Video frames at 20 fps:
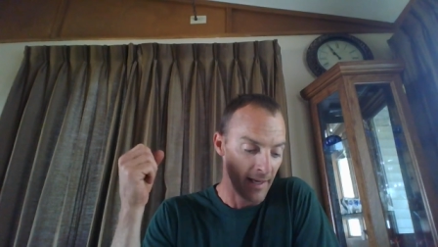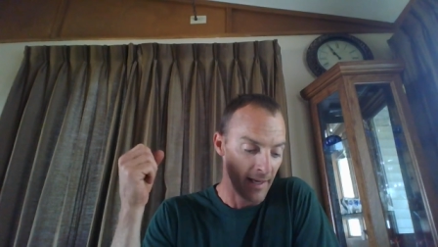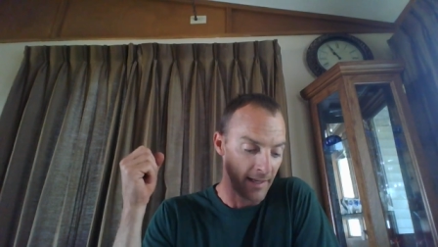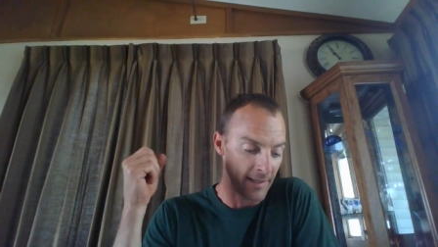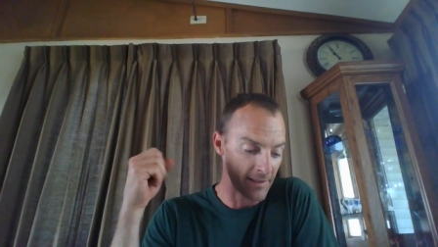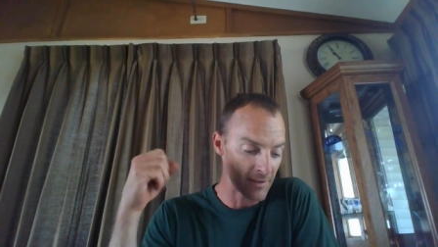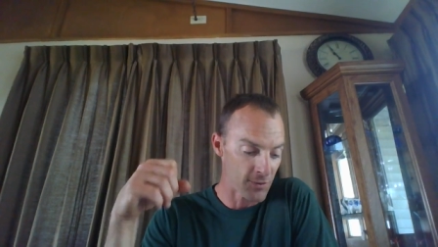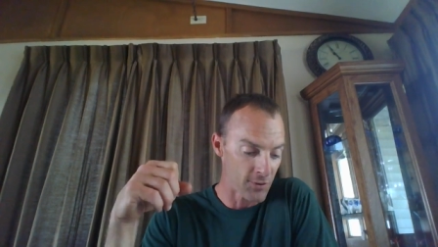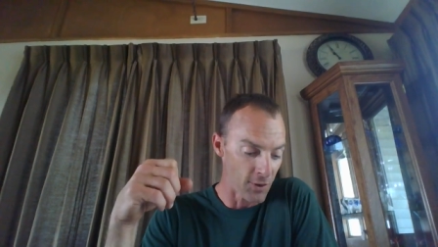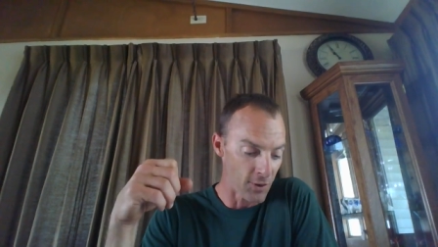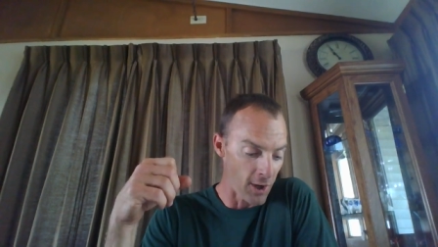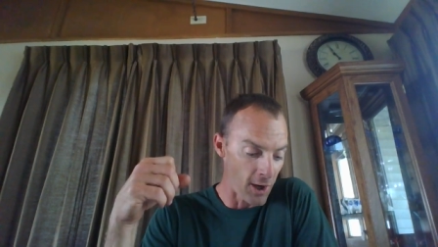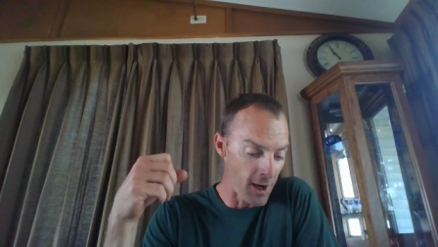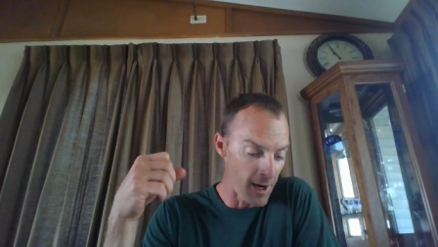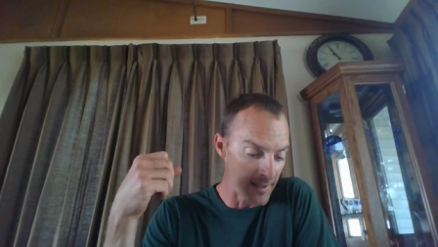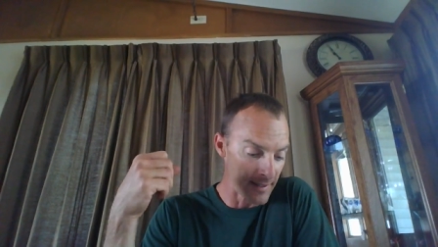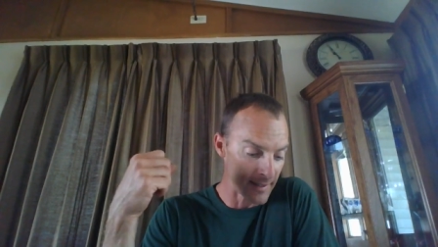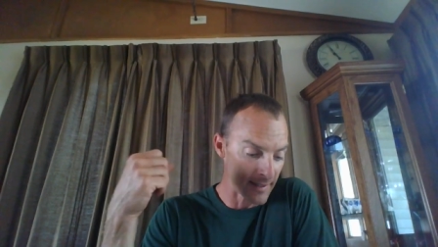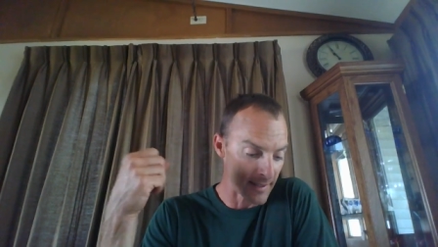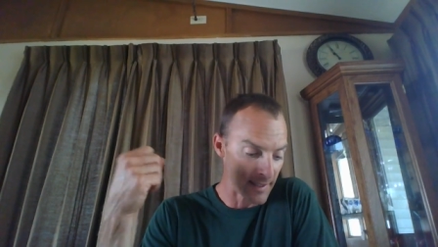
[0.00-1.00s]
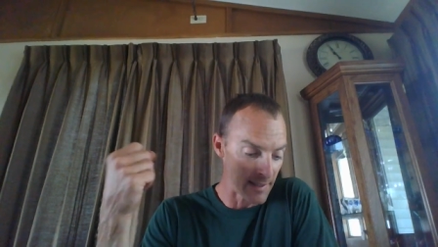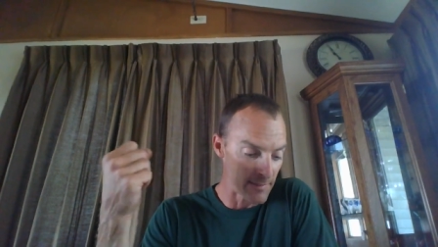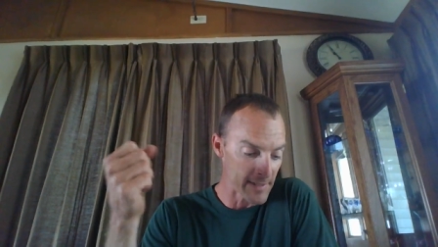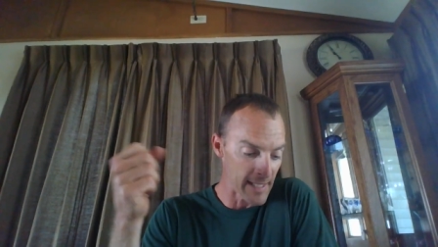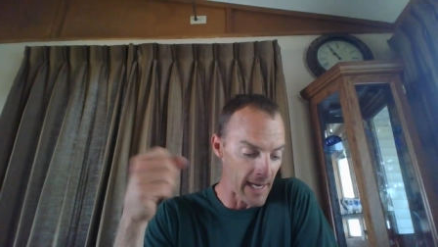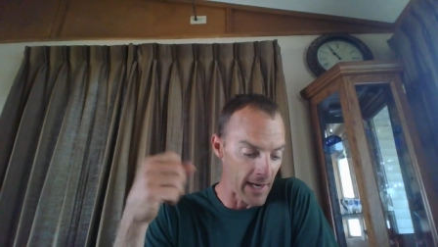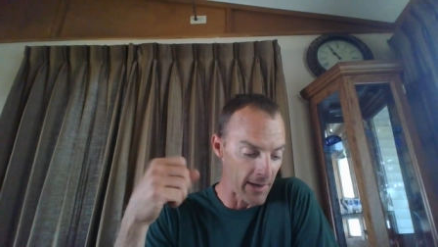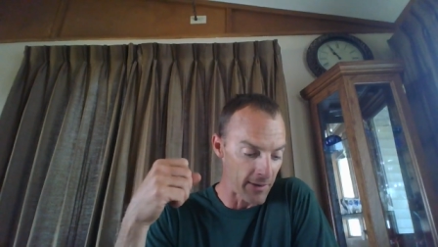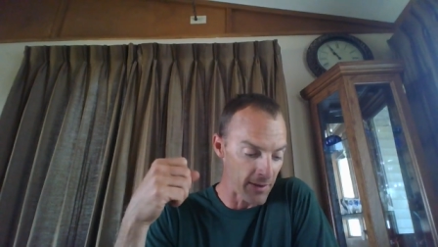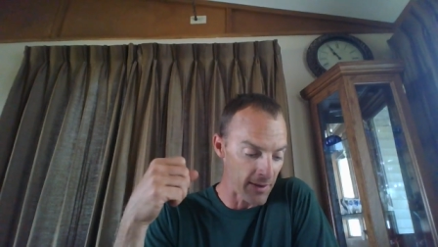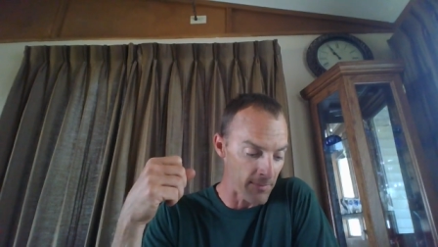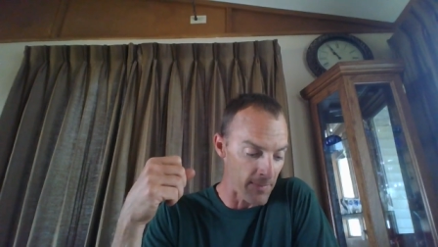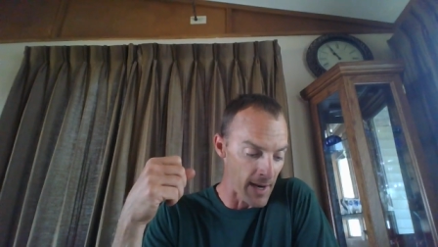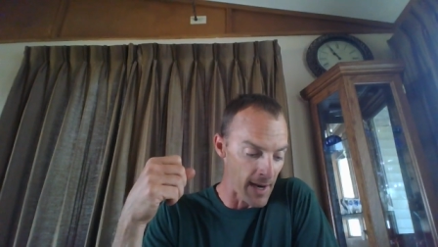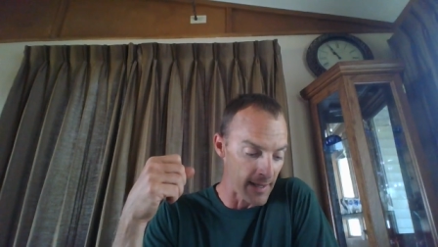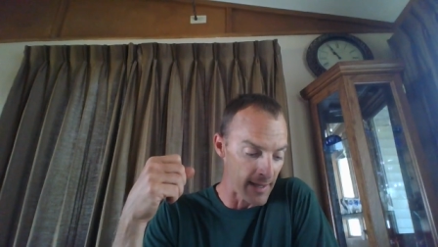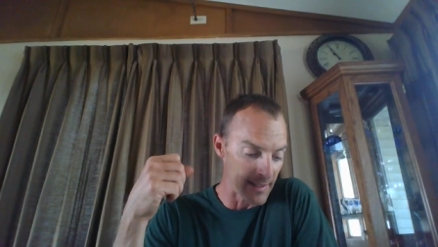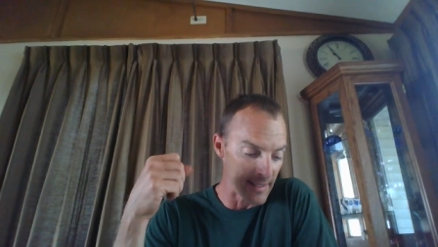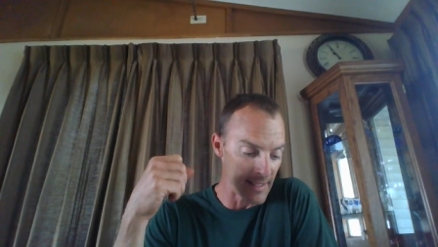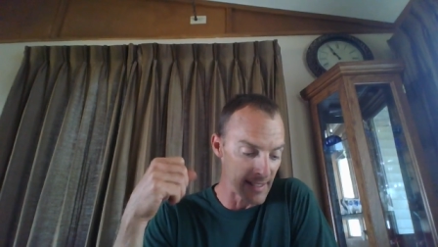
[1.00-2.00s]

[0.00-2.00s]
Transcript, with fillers: It is drawn and comes out of the body.